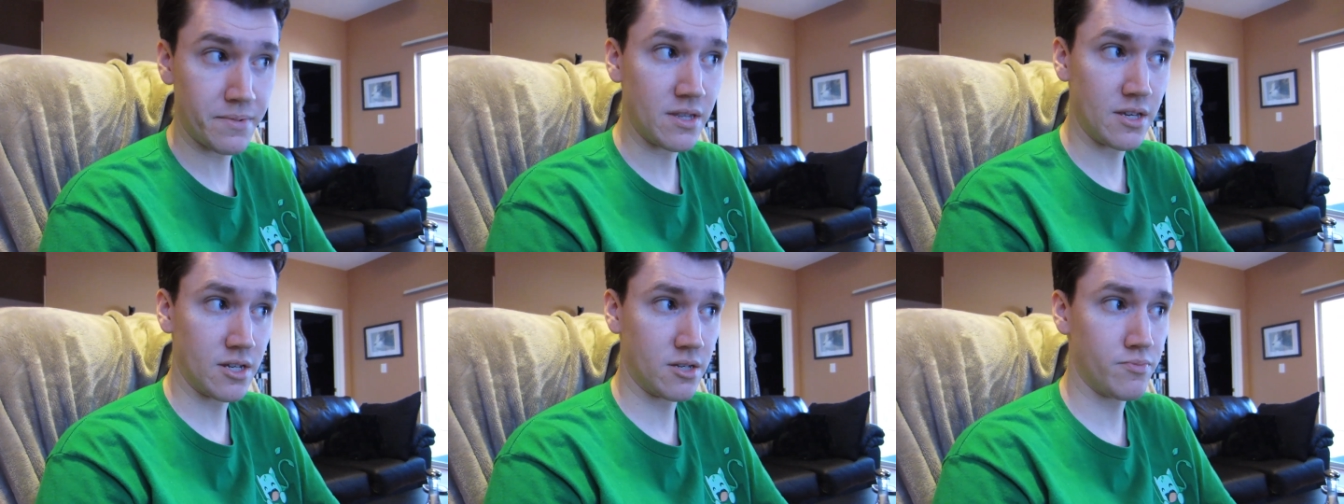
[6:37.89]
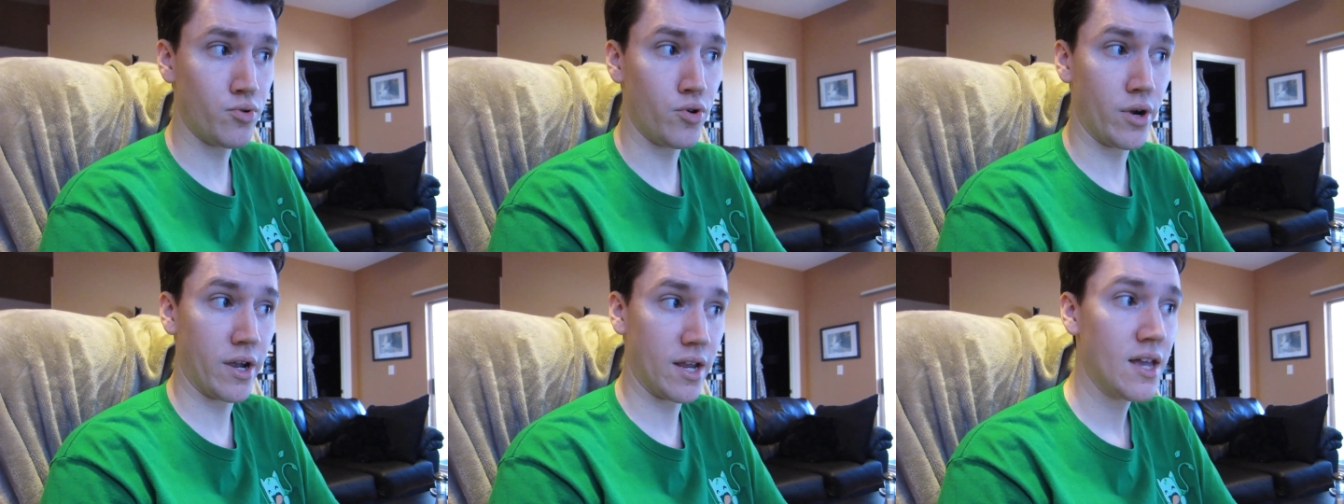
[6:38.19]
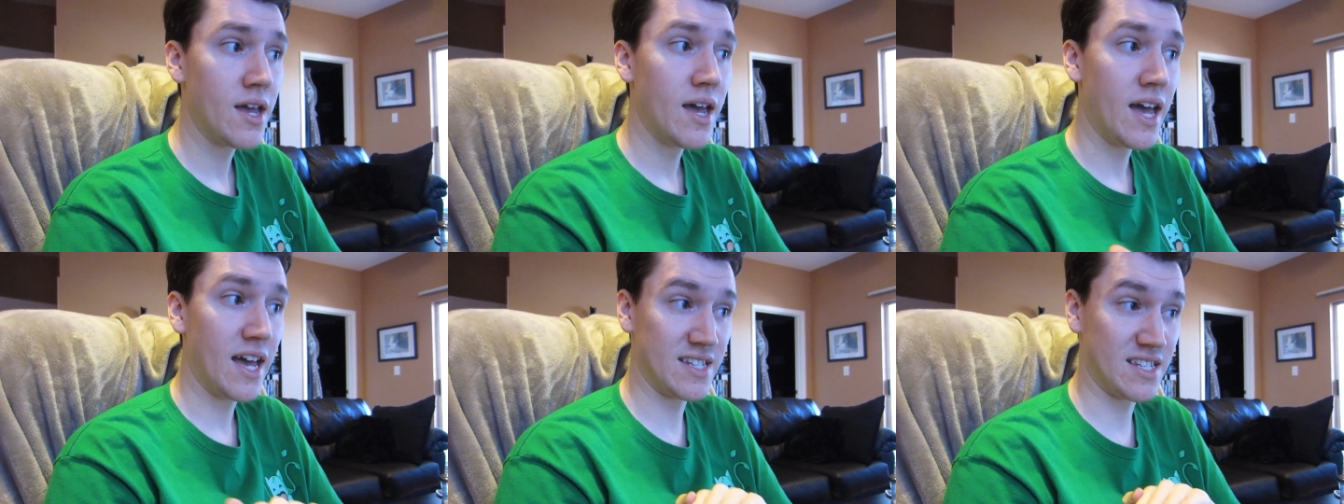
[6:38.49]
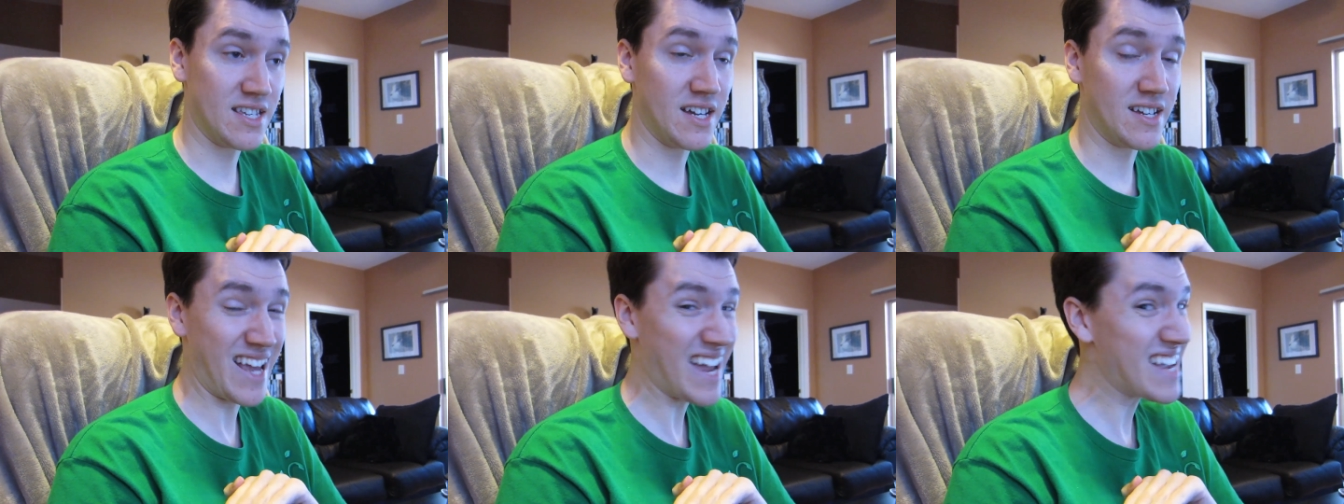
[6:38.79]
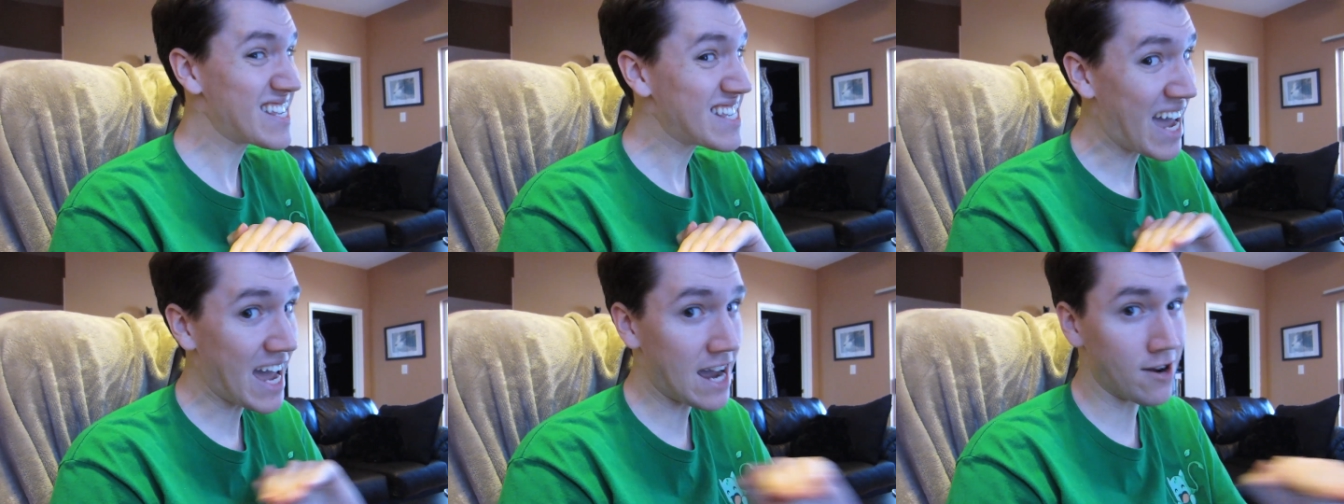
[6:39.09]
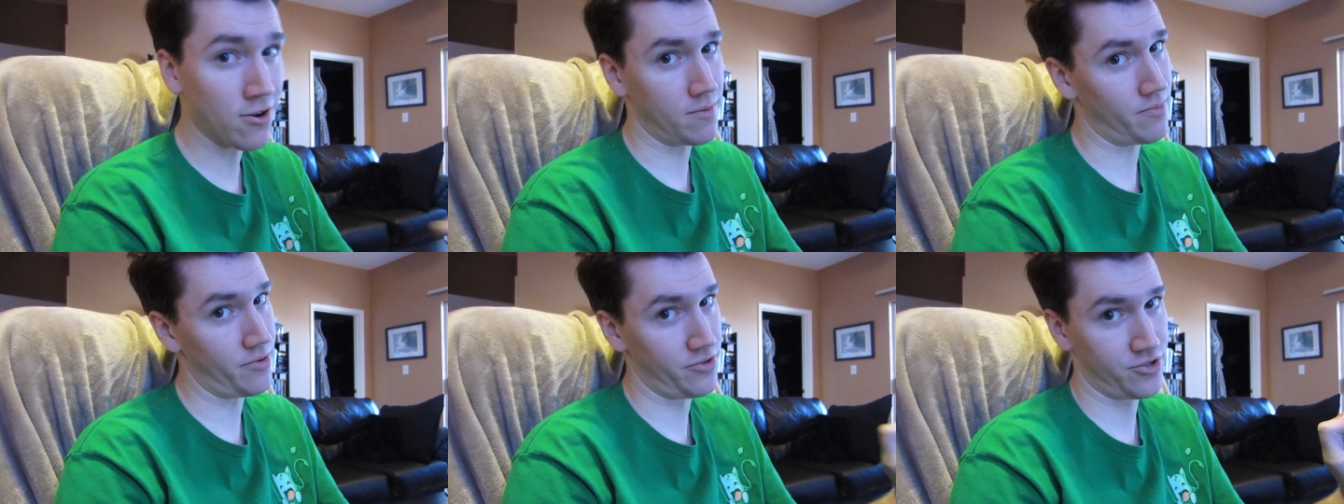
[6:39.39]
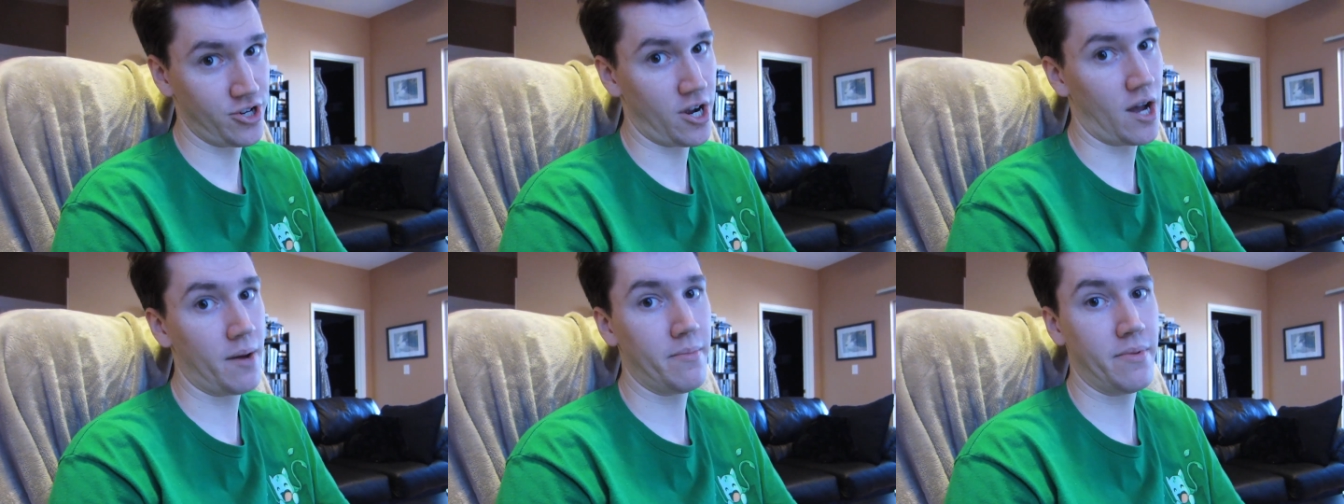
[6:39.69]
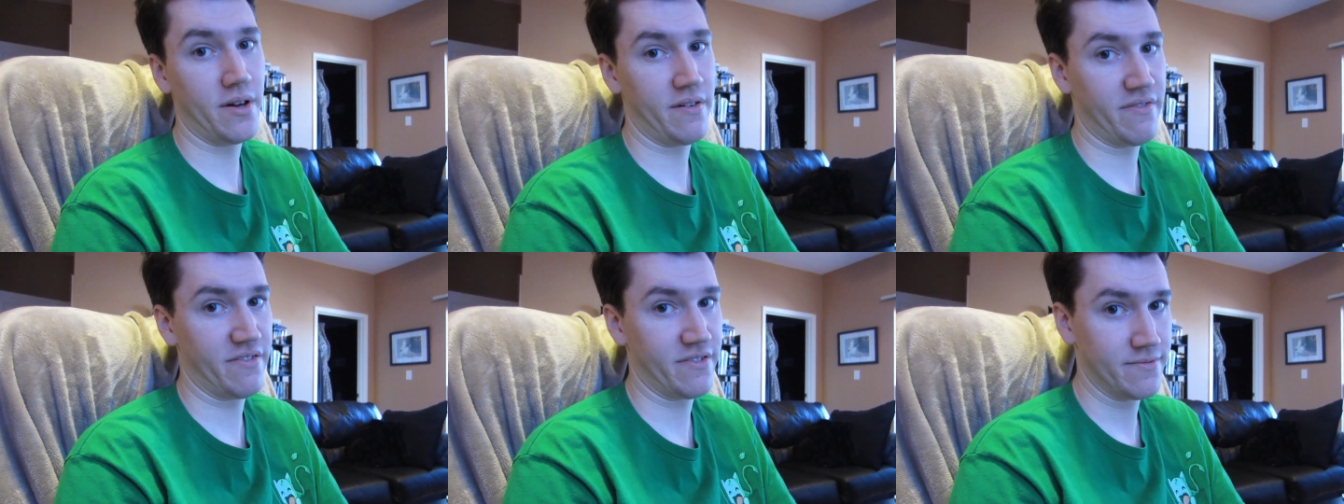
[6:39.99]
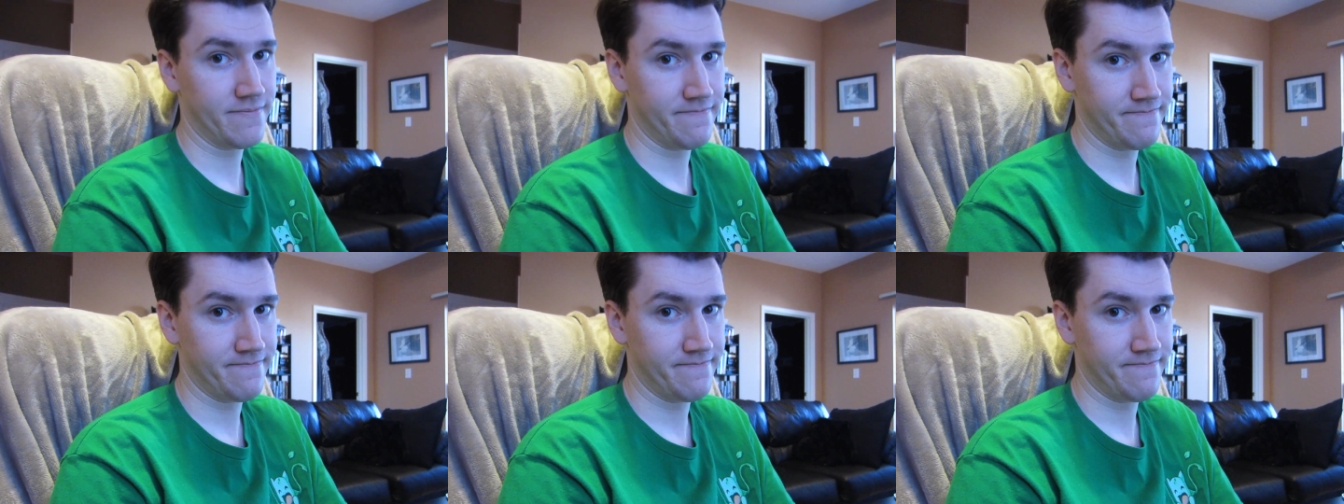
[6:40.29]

to this point has done a terrible job of.